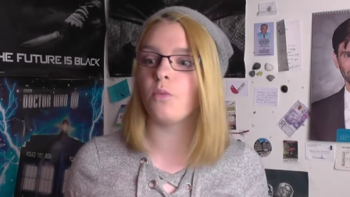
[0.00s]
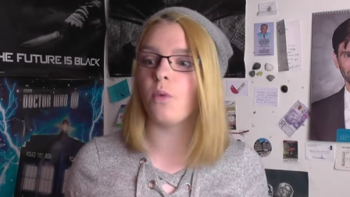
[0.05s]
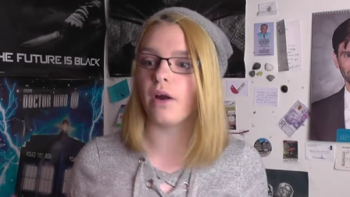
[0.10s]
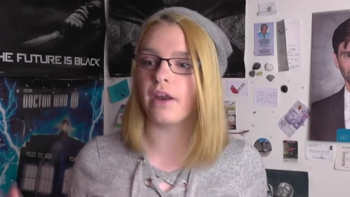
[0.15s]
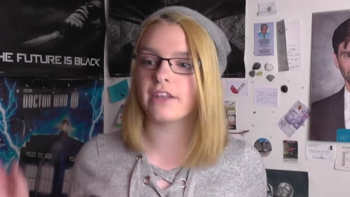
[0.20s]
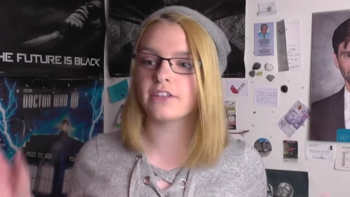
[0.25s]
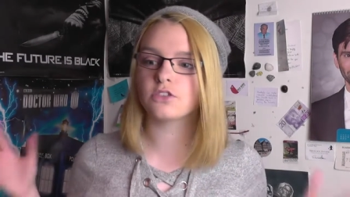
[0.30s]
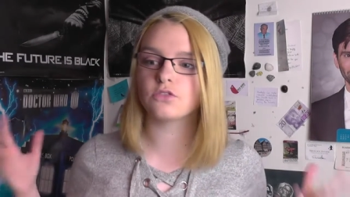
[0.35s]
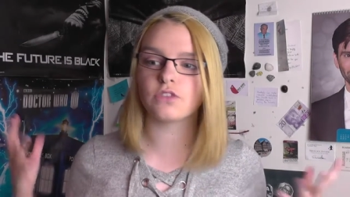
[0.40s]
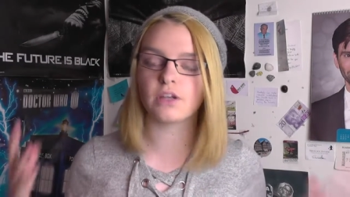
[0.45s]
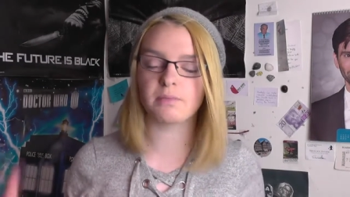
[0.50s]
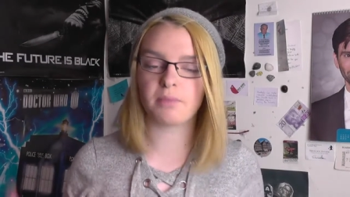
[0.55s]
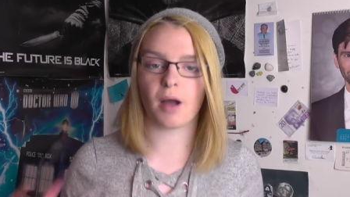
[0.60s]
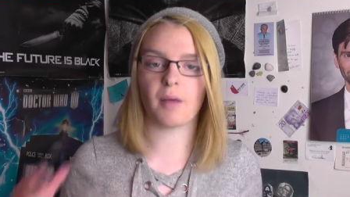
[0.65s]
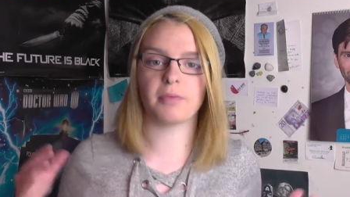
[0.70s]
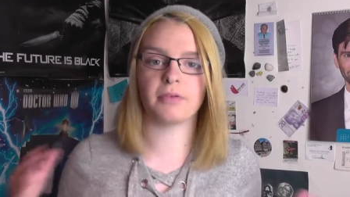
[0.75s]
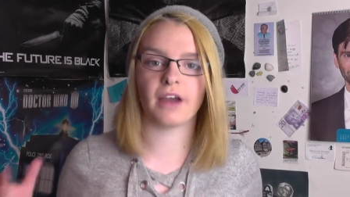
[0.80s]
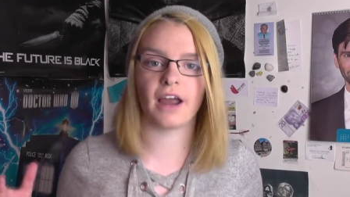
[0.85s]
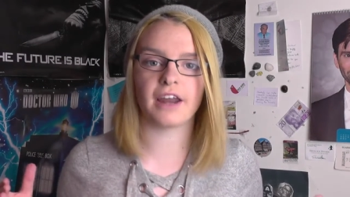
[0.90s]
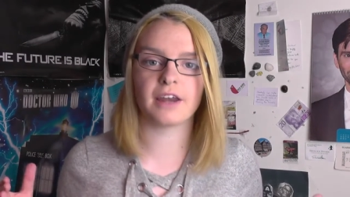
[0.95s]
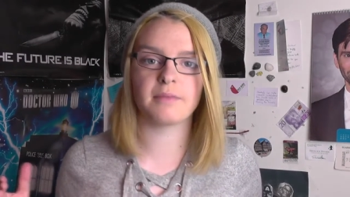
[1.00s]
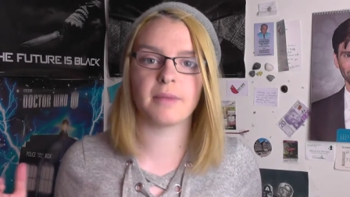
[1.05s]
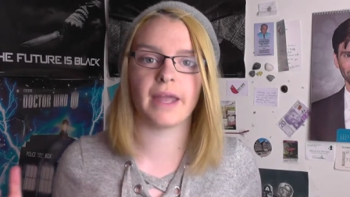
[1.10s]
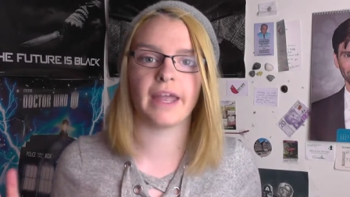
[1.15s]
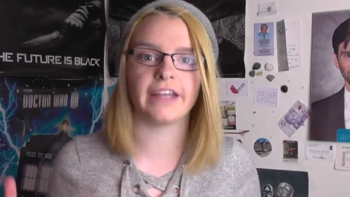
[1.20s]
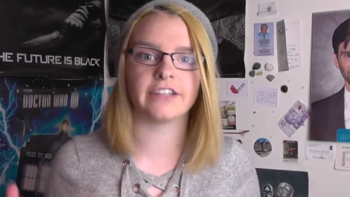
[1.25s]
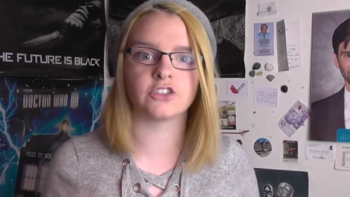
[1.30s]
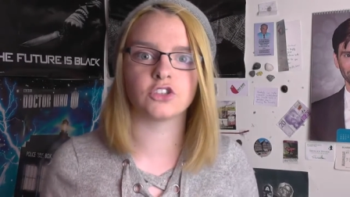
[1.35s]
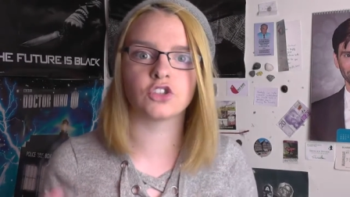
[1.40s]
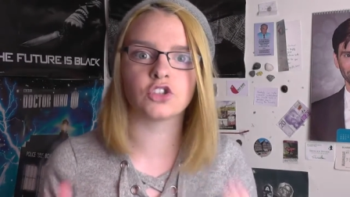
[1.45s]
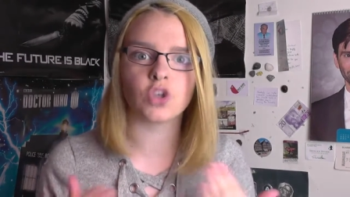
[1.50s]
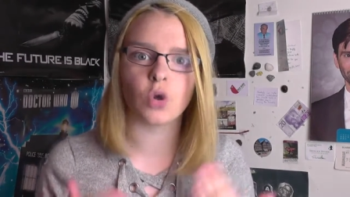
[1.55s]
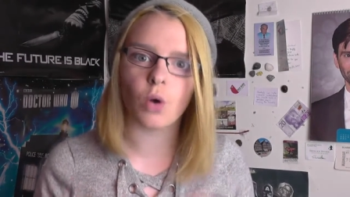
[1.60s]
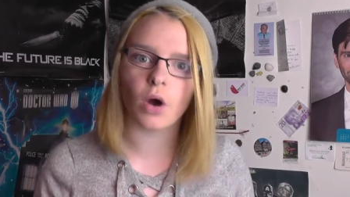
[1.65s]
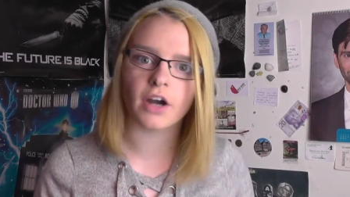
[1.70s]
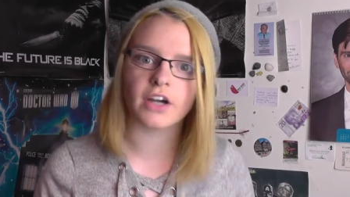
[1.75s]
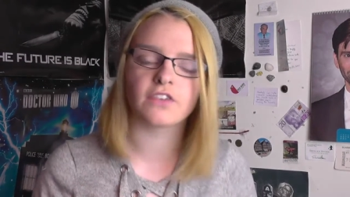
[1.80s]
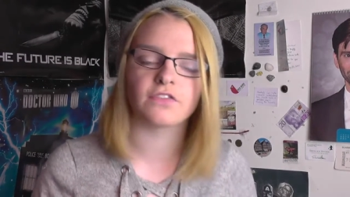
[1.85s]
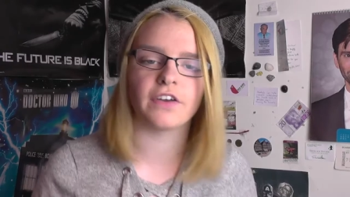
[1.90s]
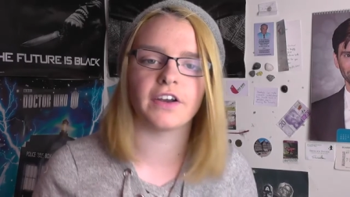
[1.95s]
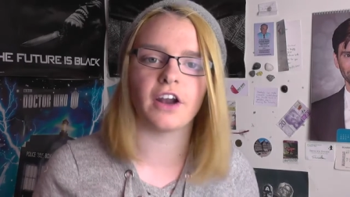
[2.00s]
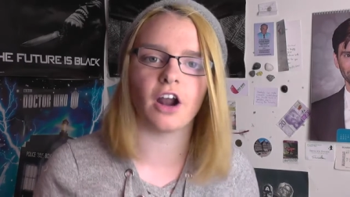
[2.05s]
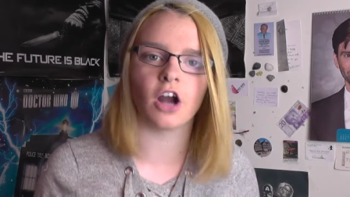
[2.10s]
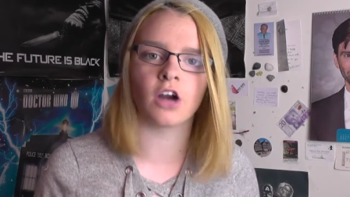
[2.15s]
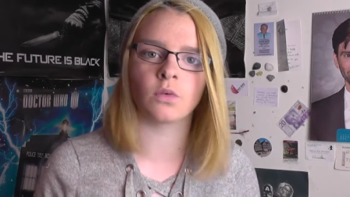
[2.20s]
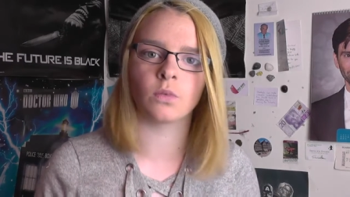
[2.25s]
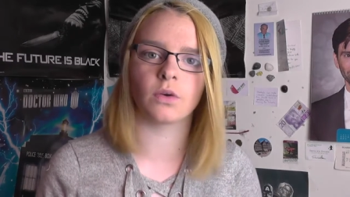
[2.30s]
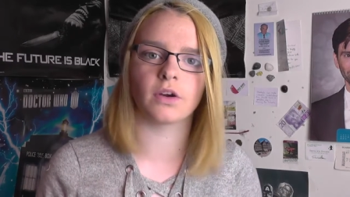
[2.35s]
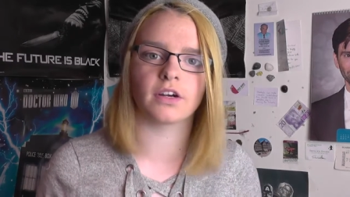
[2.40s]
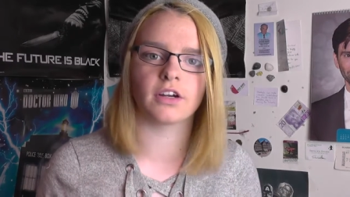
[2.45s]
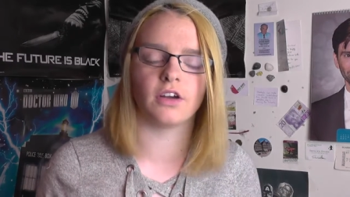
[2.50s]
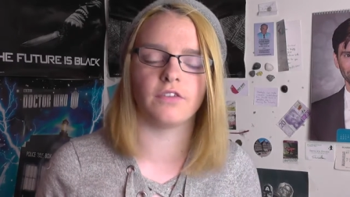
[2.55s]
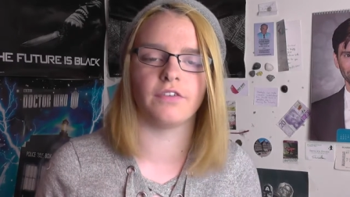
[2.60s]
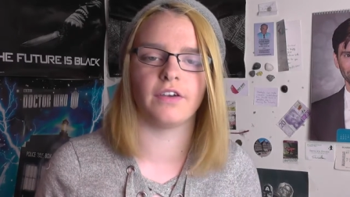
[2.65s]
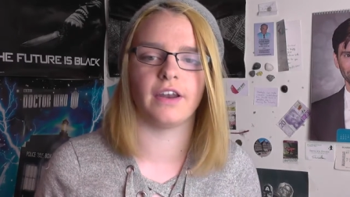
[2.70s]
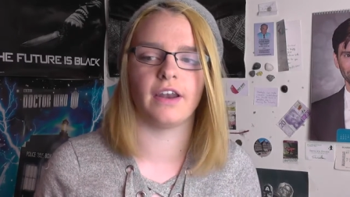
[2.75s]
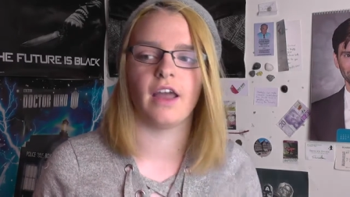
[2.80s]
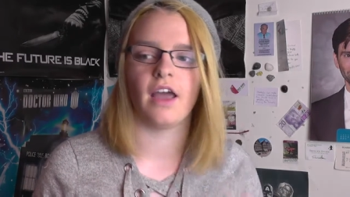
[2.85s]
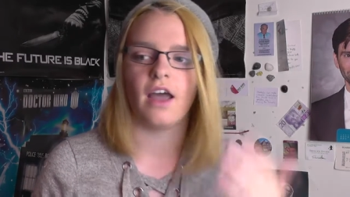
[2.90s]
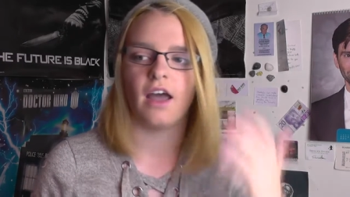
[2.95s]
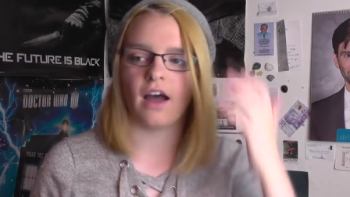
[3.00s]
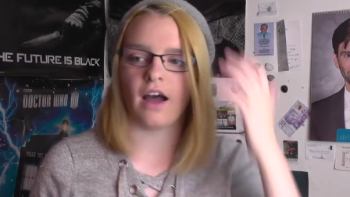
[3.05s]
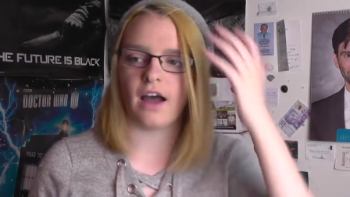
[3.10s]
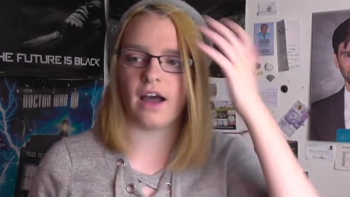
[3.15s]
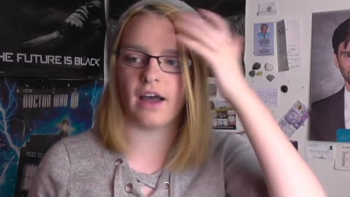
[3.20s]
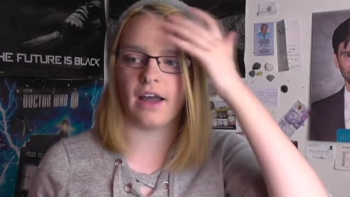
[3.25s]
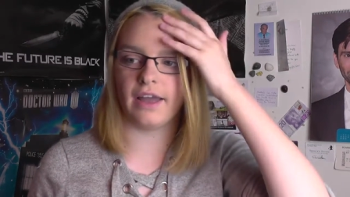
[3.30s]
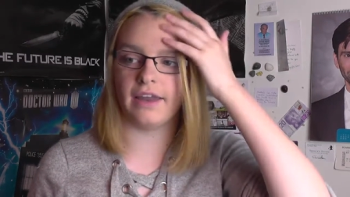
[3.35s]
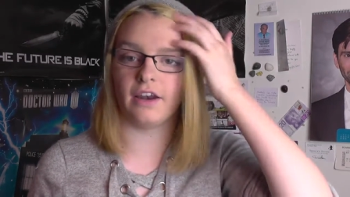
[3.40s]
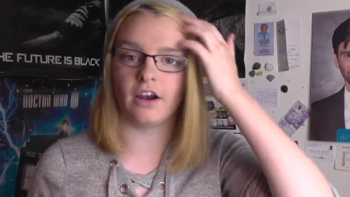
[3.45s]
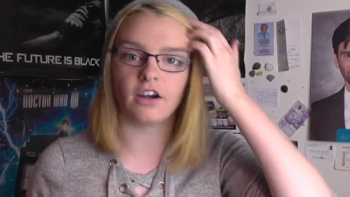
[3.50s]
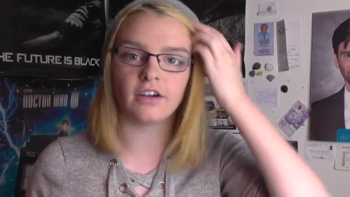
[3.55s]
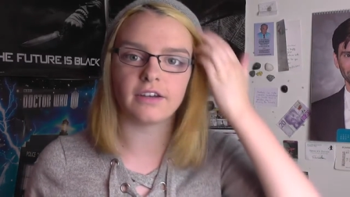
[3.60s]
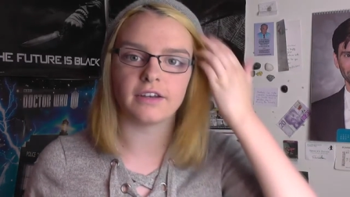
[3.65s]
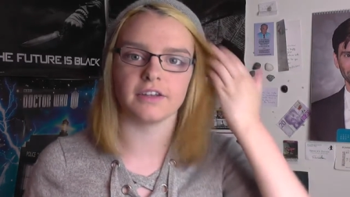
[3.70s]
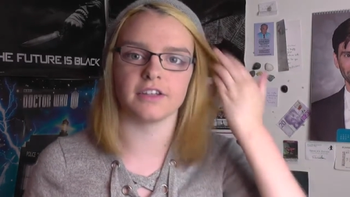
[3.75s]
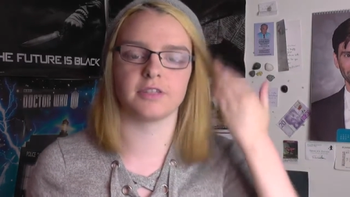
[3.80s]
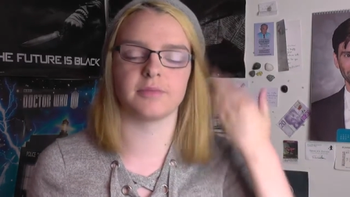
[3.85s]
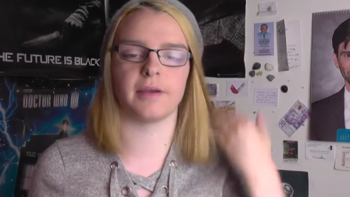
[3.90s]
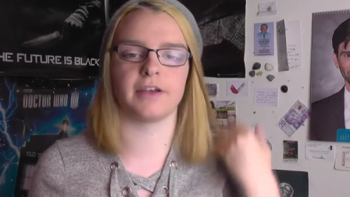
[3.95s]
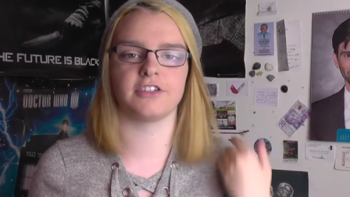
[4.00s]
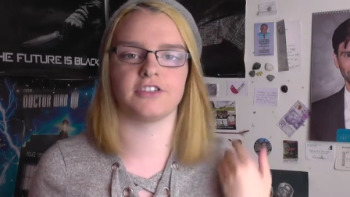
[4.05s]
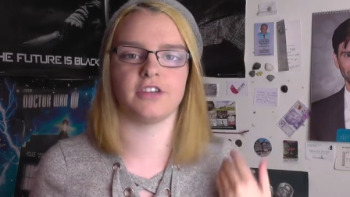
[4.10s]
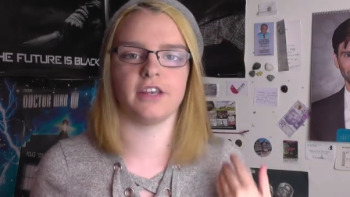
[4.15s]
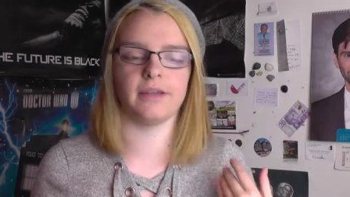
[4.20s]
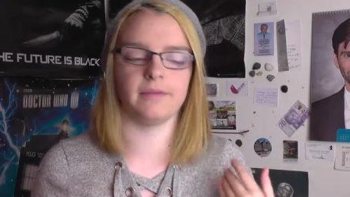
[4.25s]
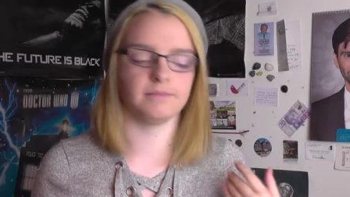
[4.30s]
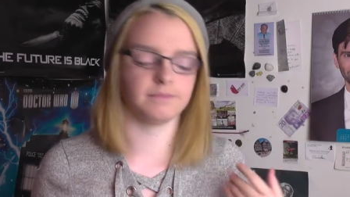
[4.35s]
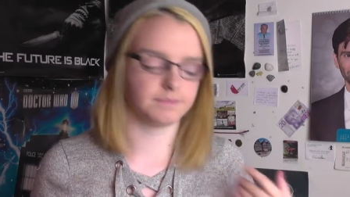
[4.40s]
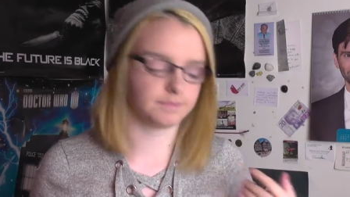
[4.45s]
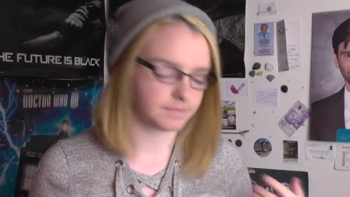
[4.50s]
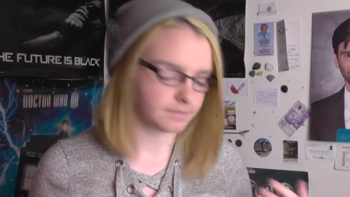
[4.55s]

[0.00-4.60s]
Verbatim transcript: while it's a really popular anime, it's so hard to find artwork of it, uh, in Ireland especially